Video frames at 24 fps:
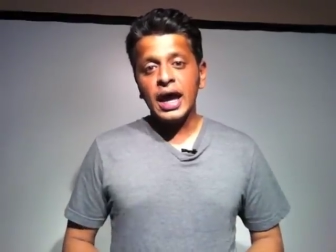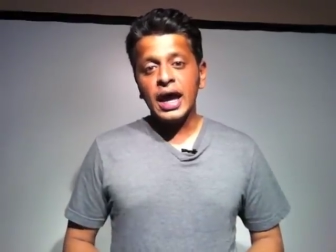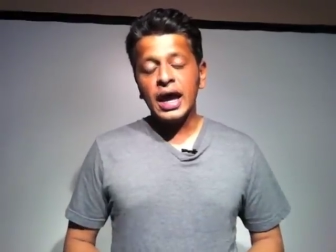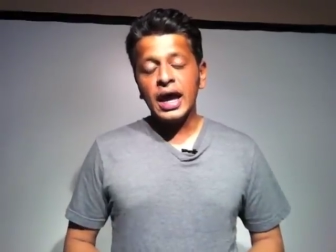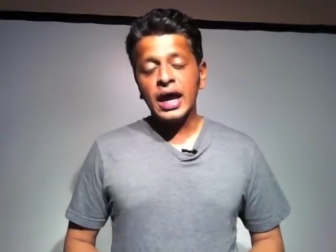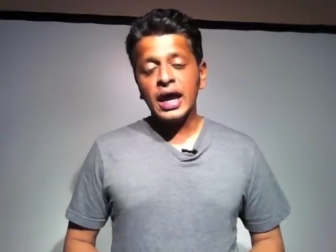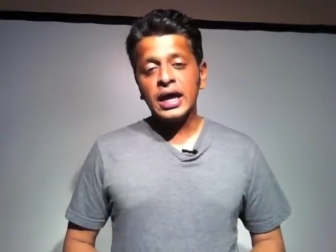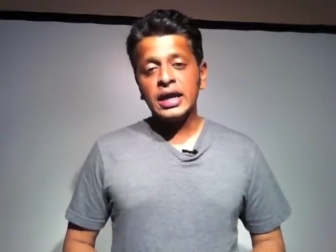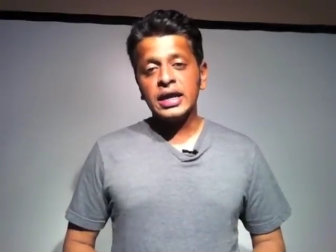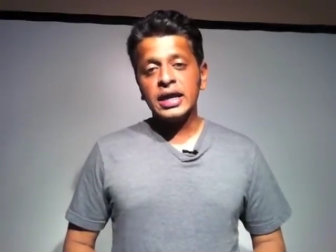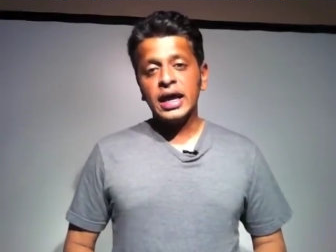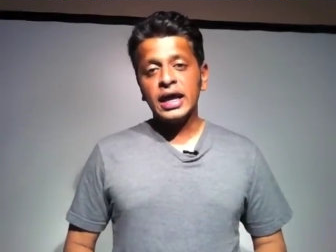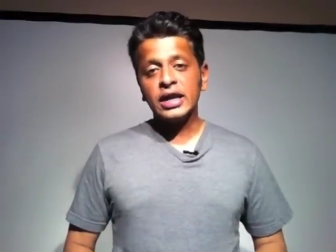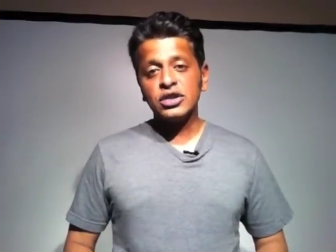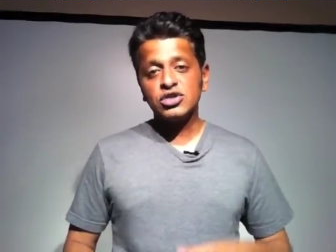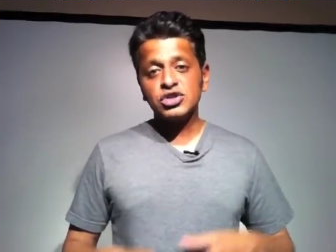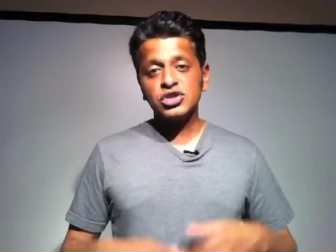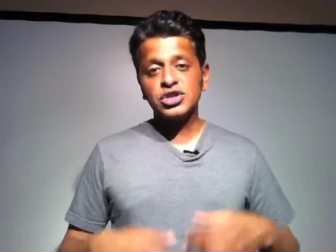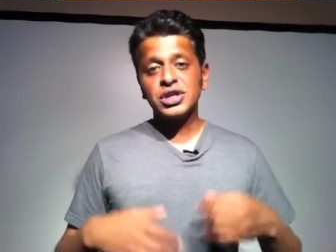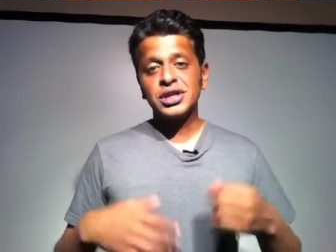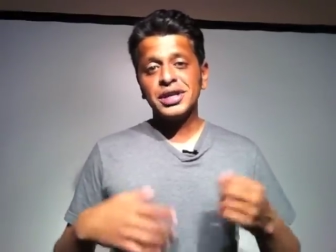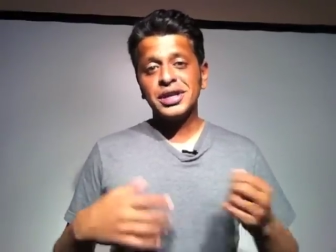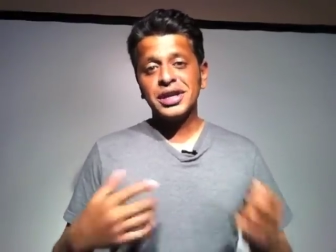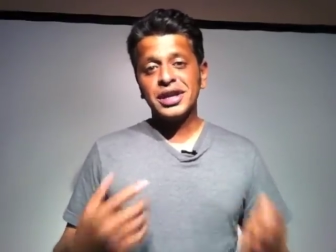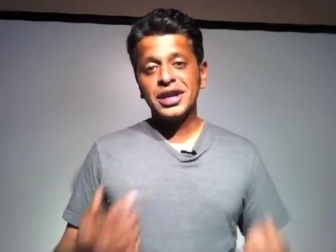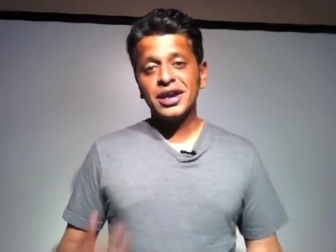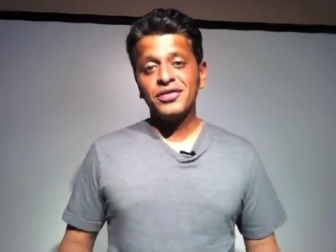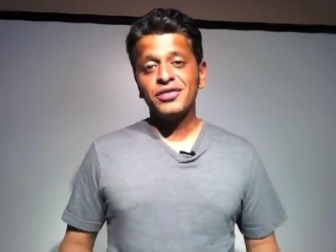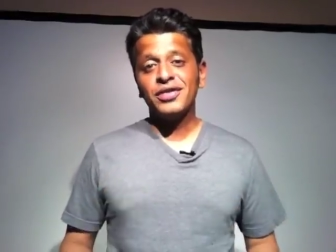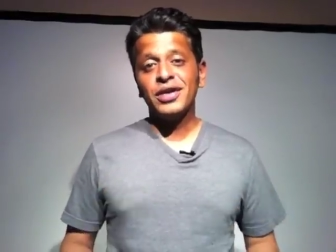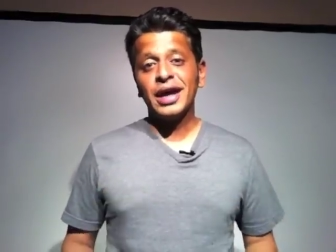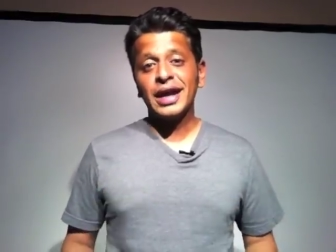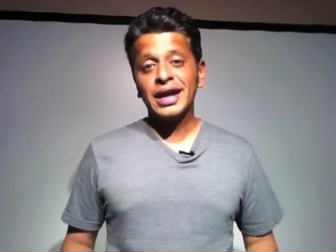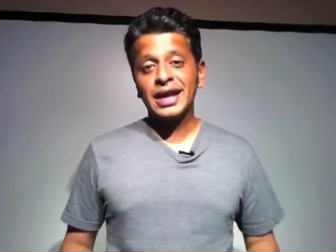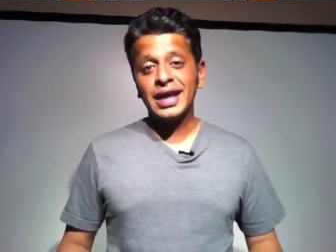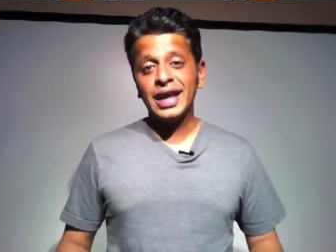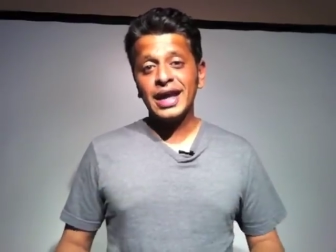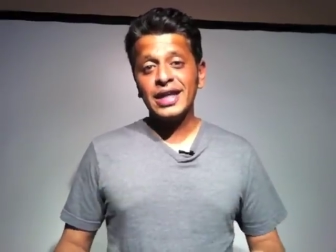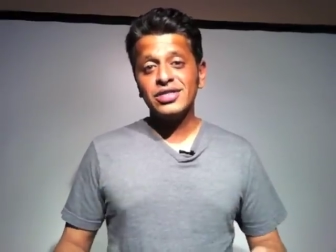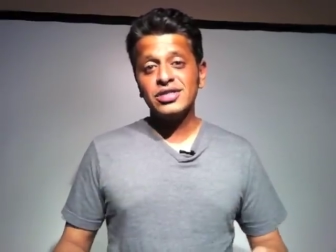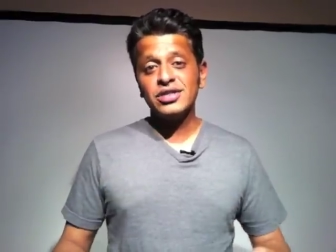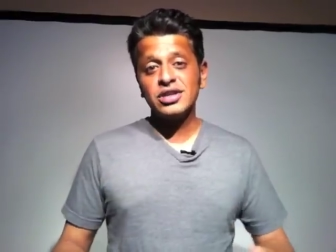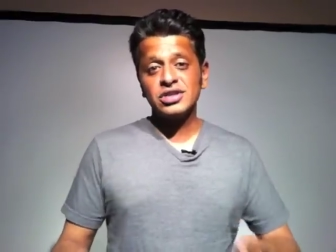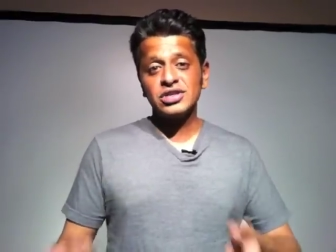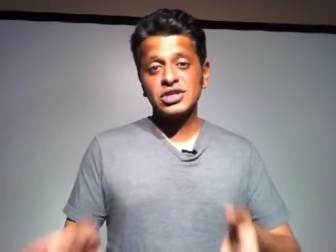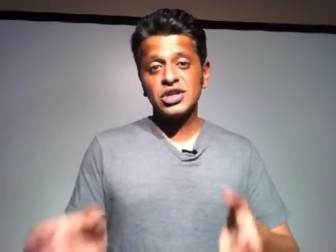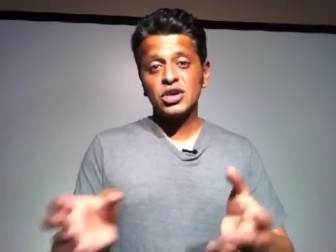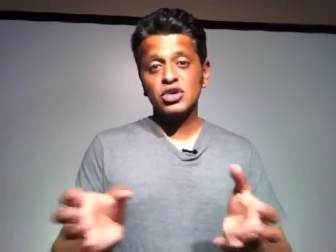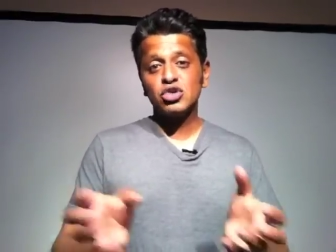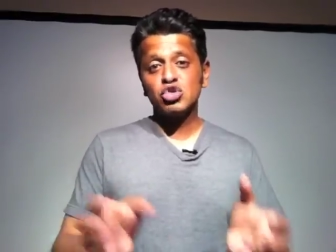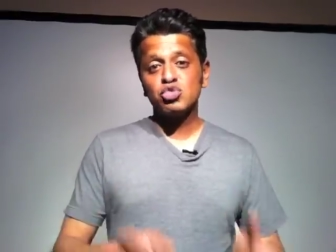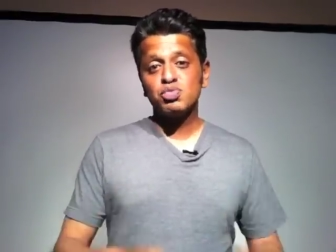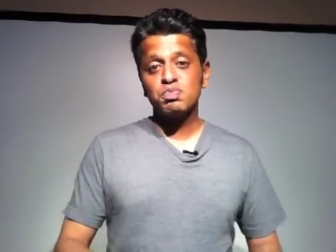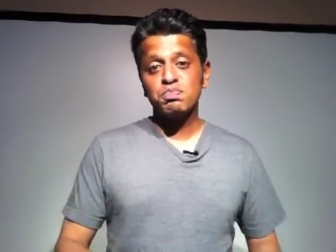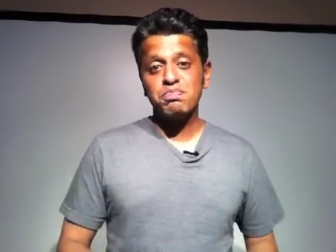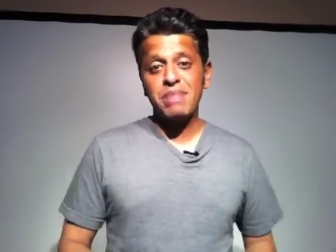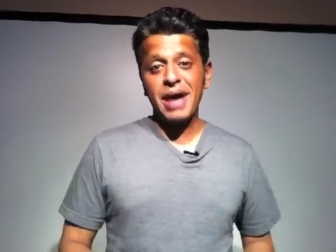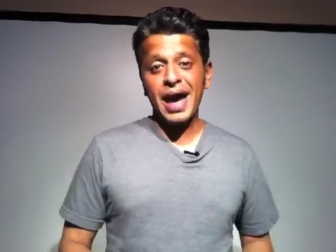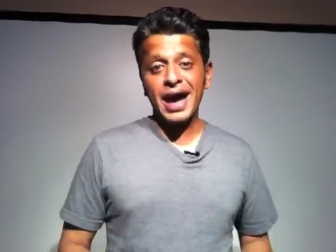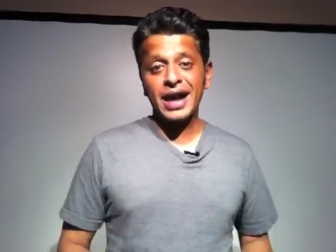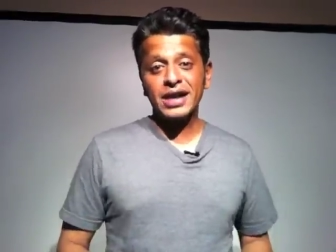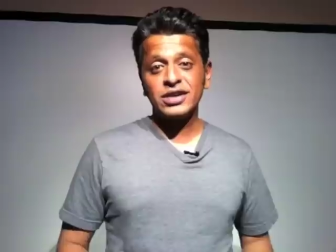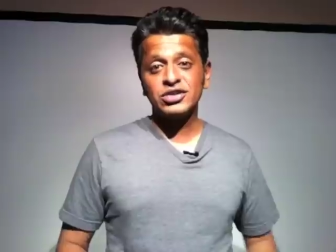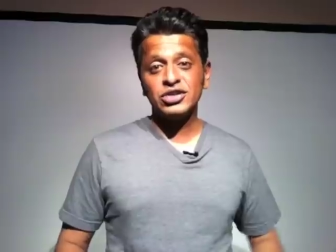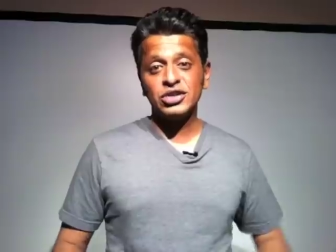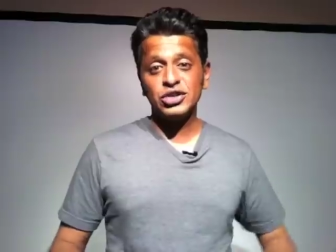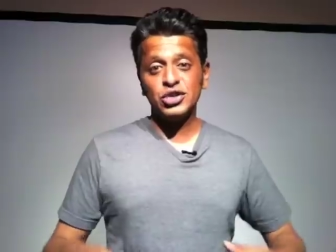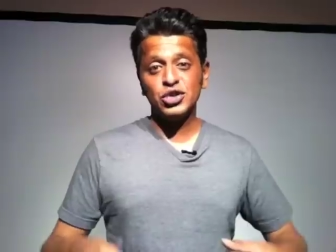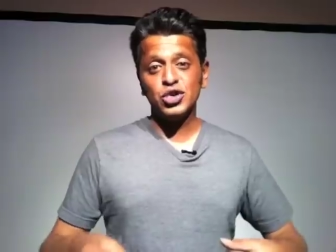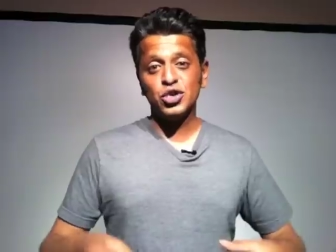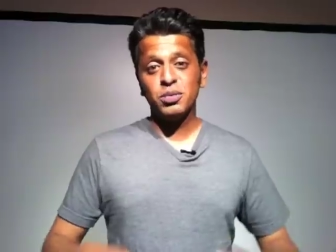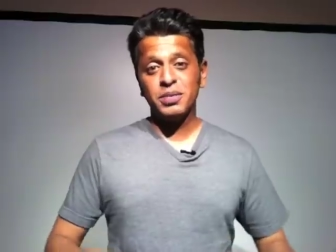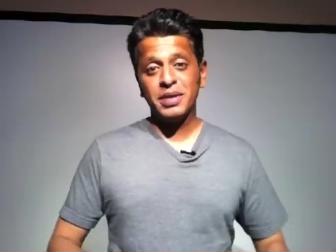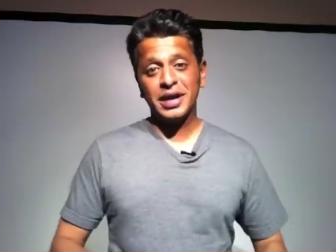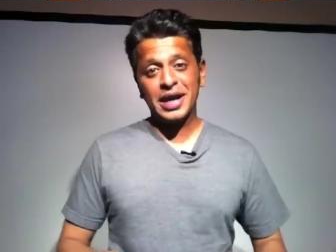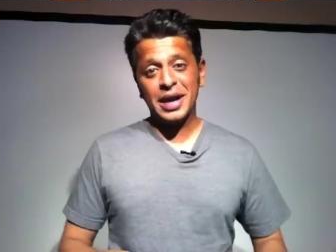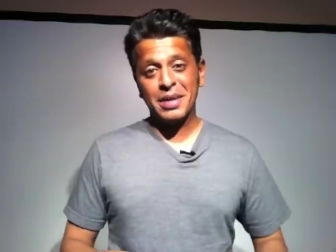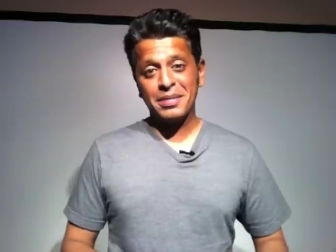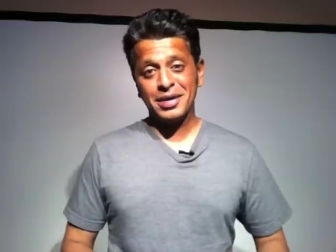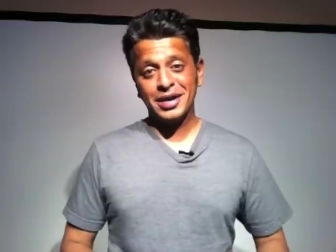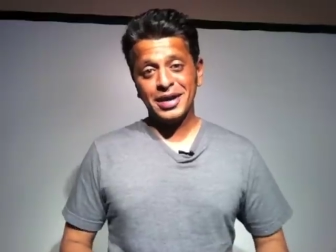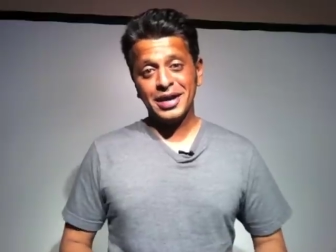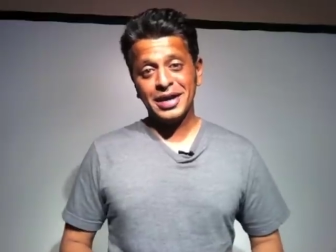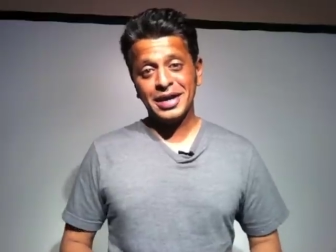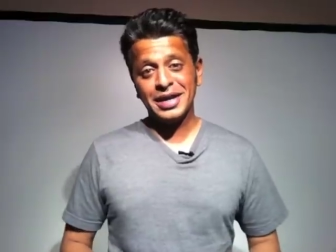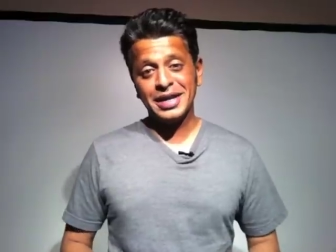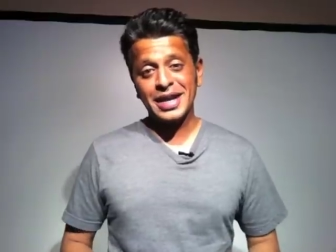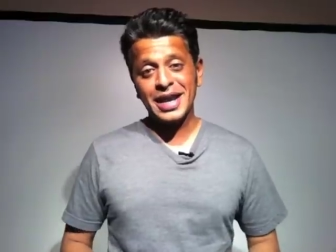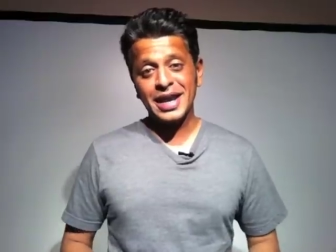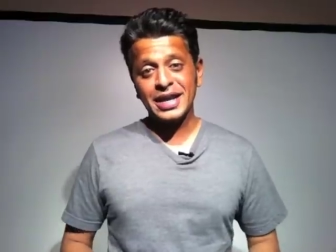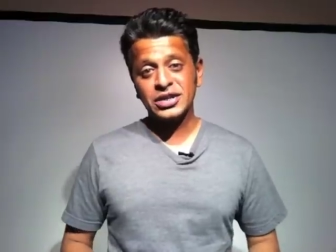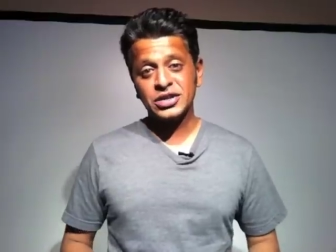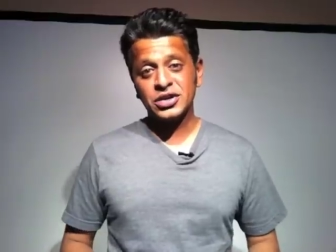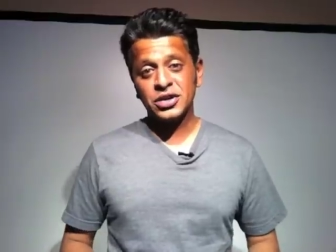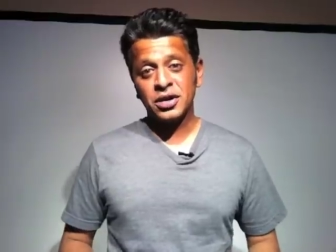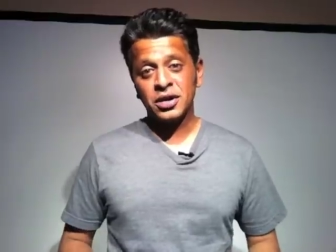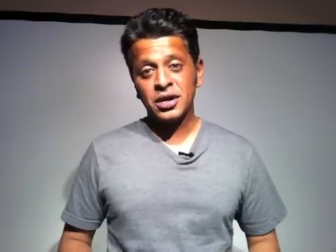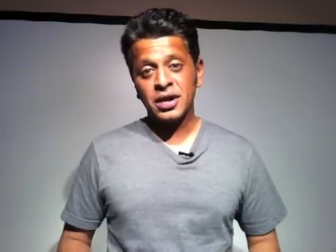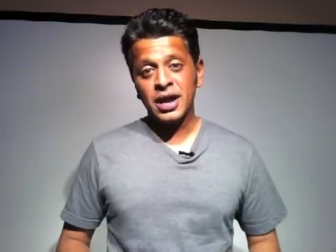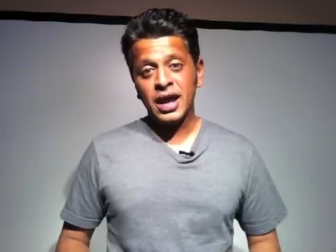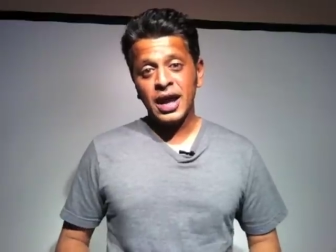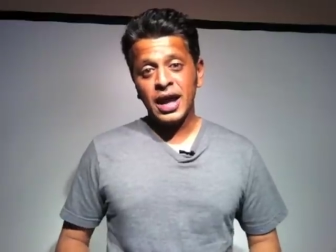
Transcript: And interestingly enough, again, this goes back to you becoming a connector.